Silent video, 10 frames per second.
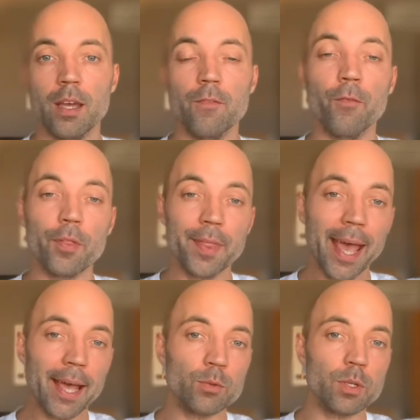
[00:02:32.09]
For
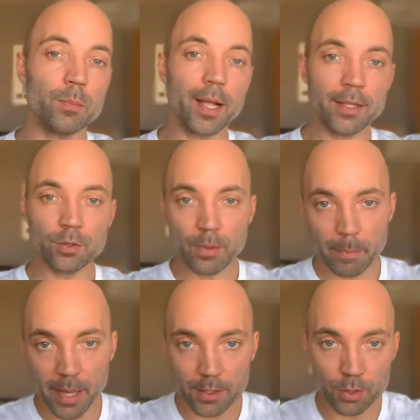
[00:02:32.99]
that, we plan to
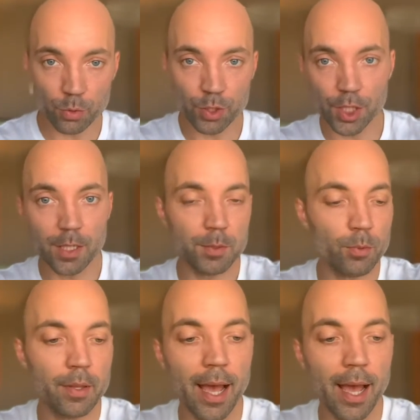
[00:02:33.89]
embed two chips with